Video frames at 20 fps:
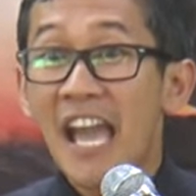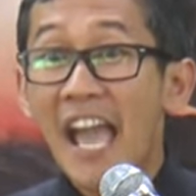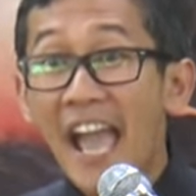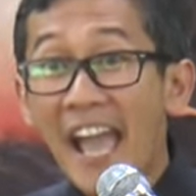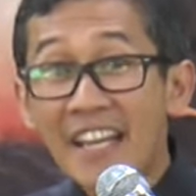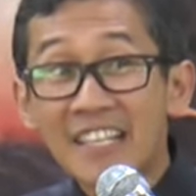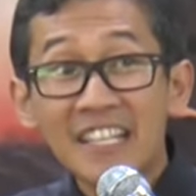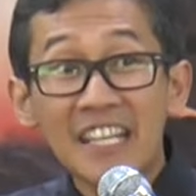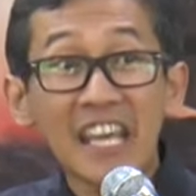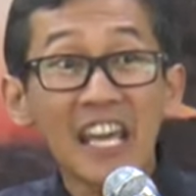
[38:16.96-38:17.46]

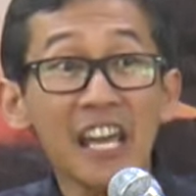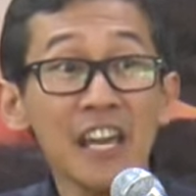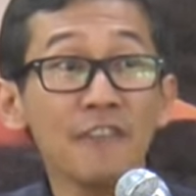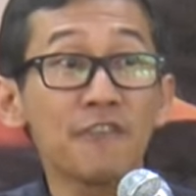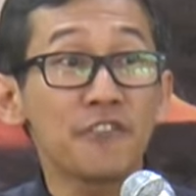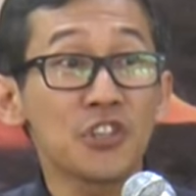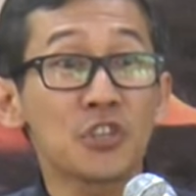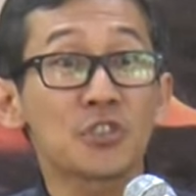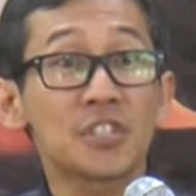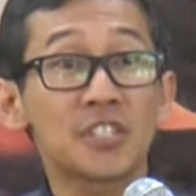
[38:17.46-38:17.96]
And
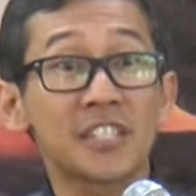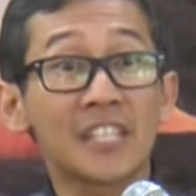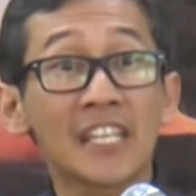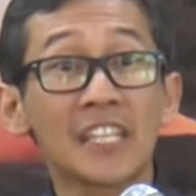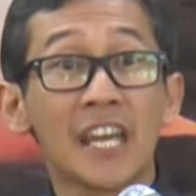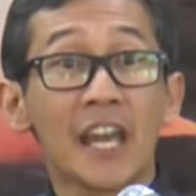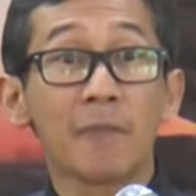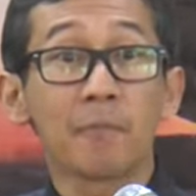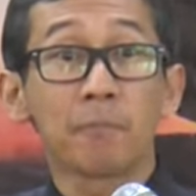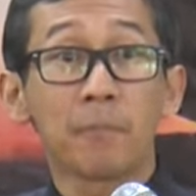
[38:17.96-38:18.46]
if you see
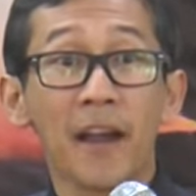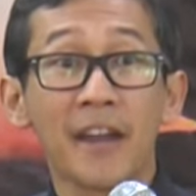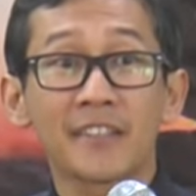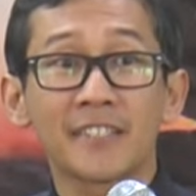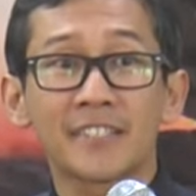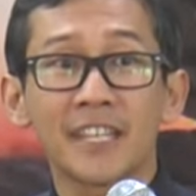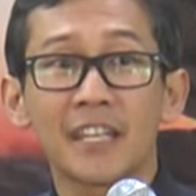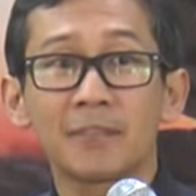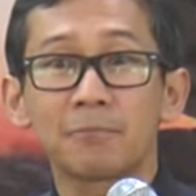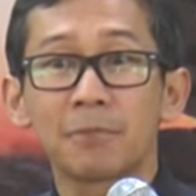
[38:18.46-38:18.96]
the Empire
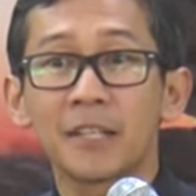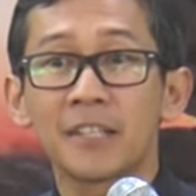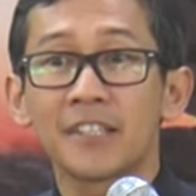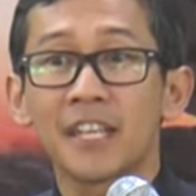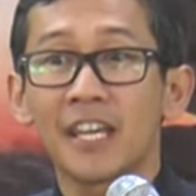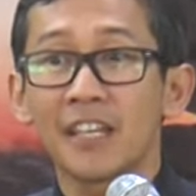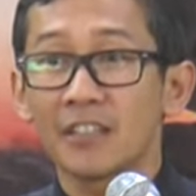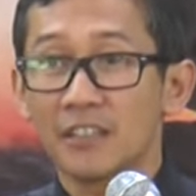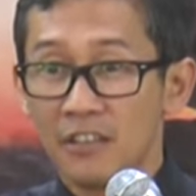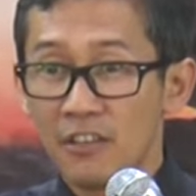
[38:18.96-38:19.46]
State
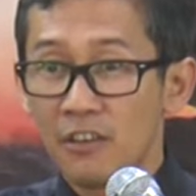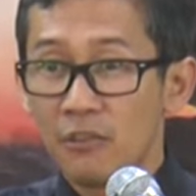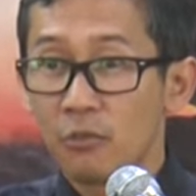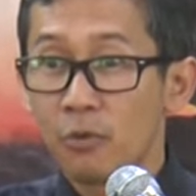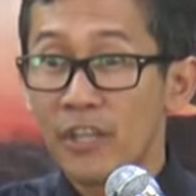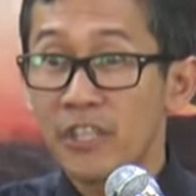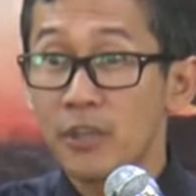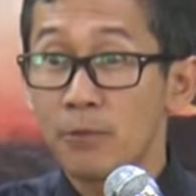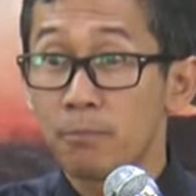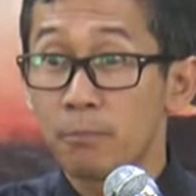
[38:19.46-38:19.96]
Building,
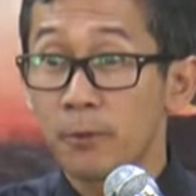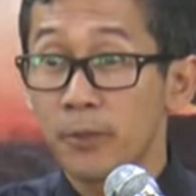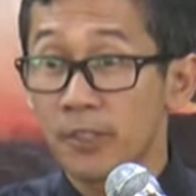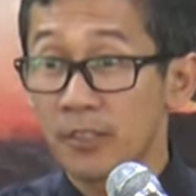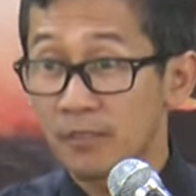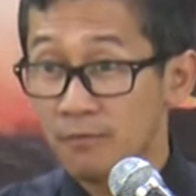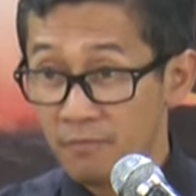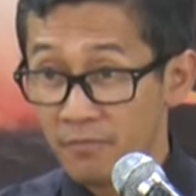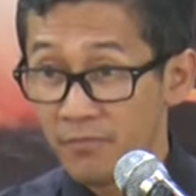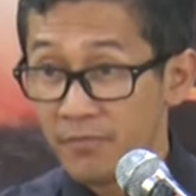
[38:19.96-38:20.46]
when you put
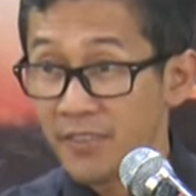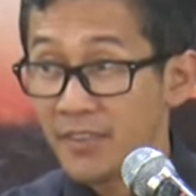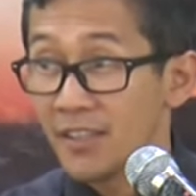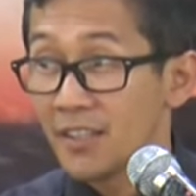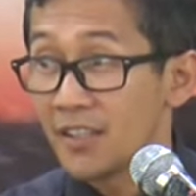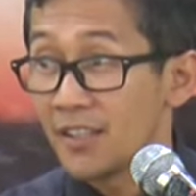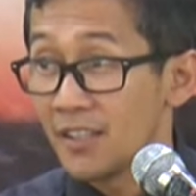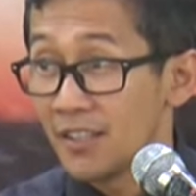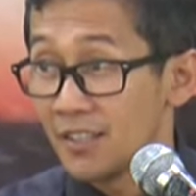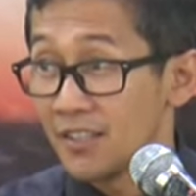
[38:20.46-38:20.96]

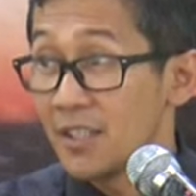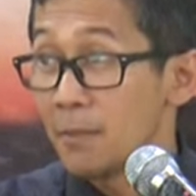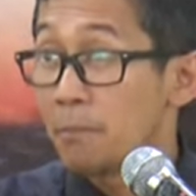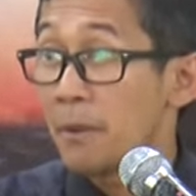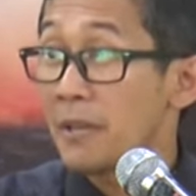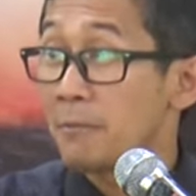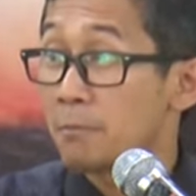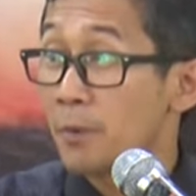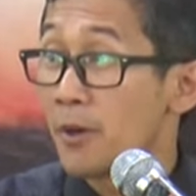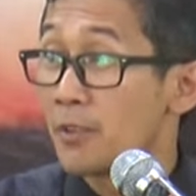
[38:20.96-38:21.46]
the
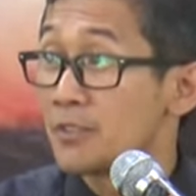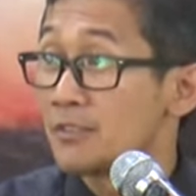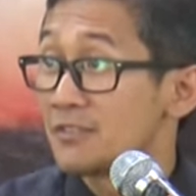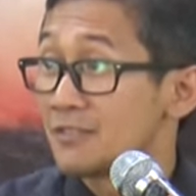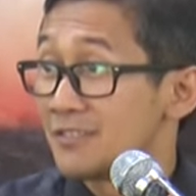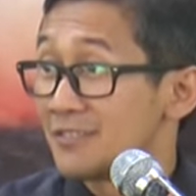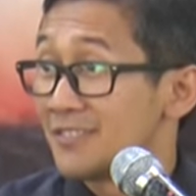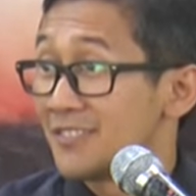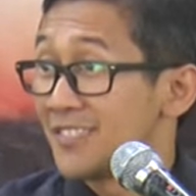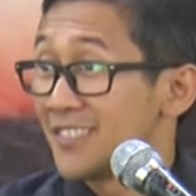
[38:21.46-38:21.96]
ping pong
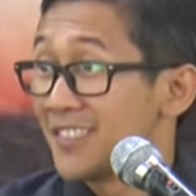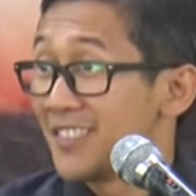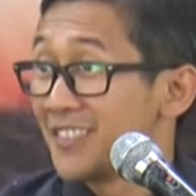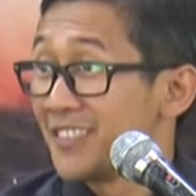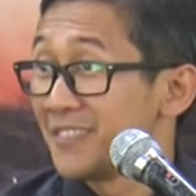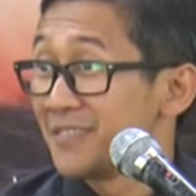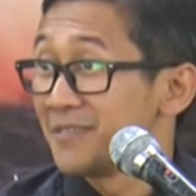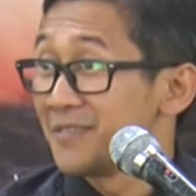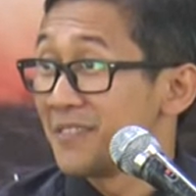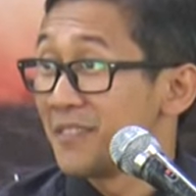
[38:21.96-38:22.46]

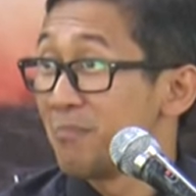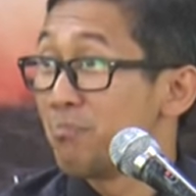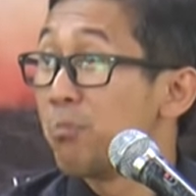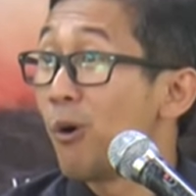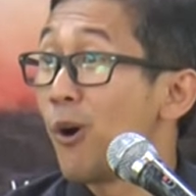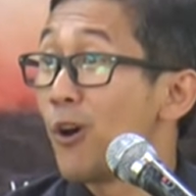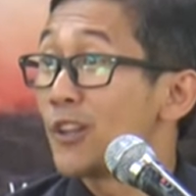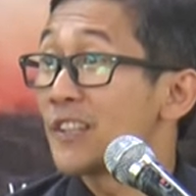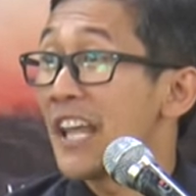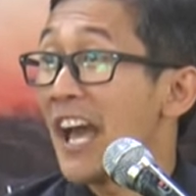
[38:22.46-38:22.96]

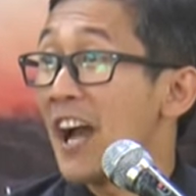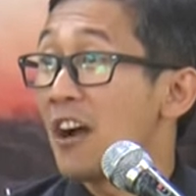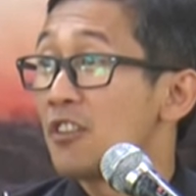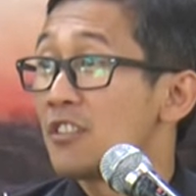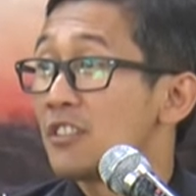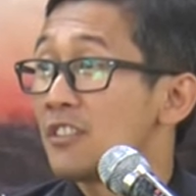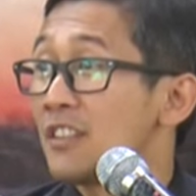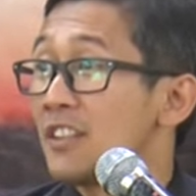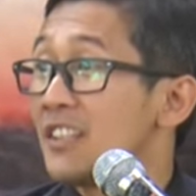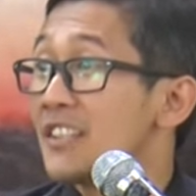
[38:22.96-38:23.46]
ball
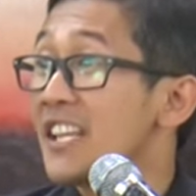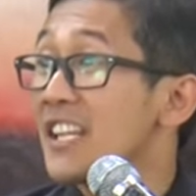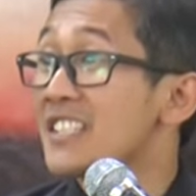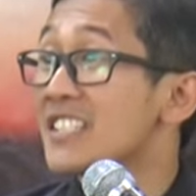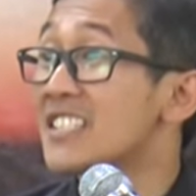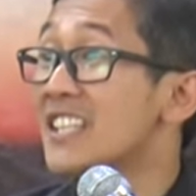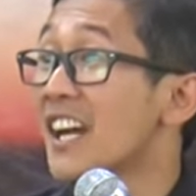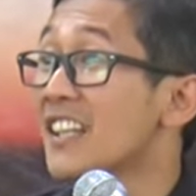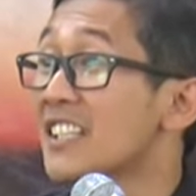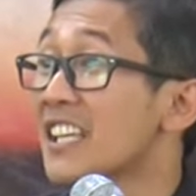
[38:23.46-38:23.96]
down,
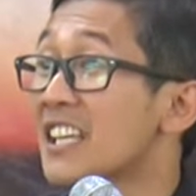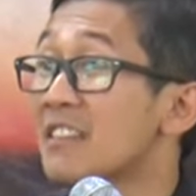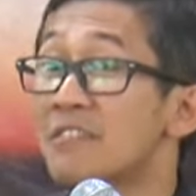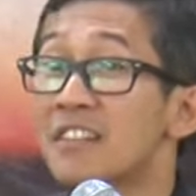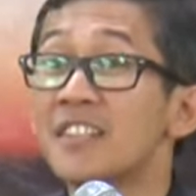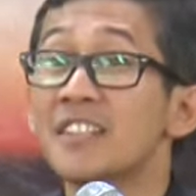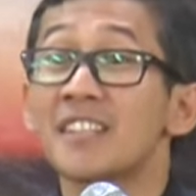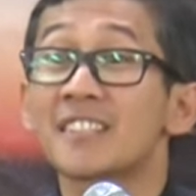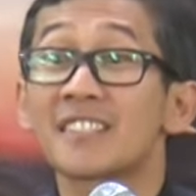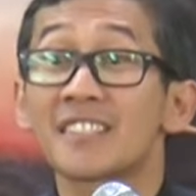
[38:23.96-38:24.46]
that's not
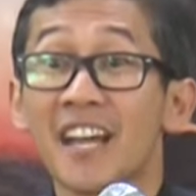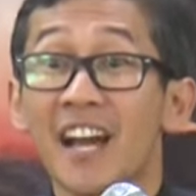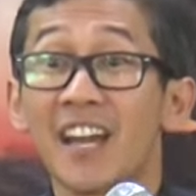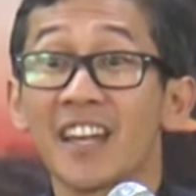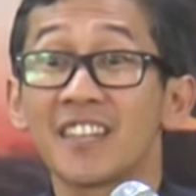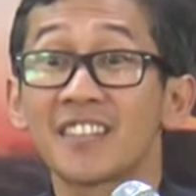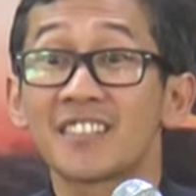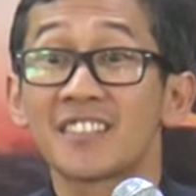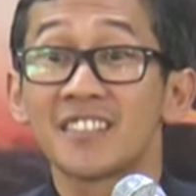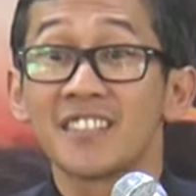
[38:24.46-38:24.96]
even the
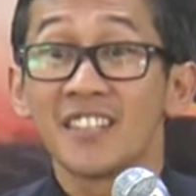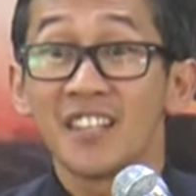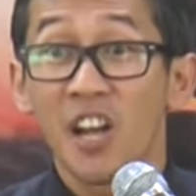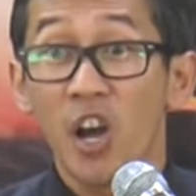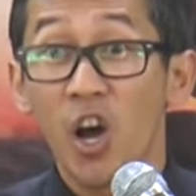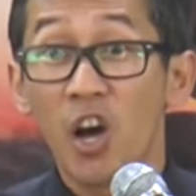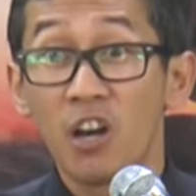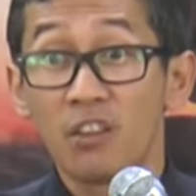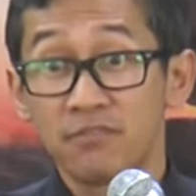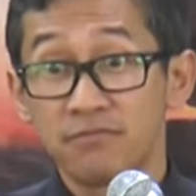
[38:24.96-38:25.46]
size
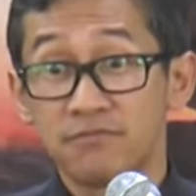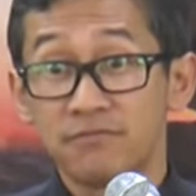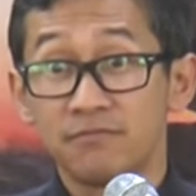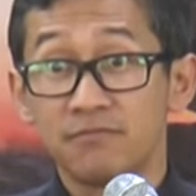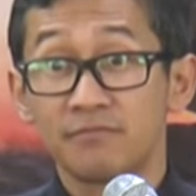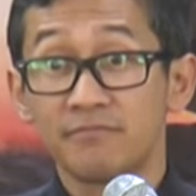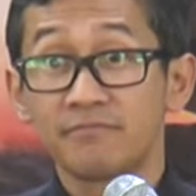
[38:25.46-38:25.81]
of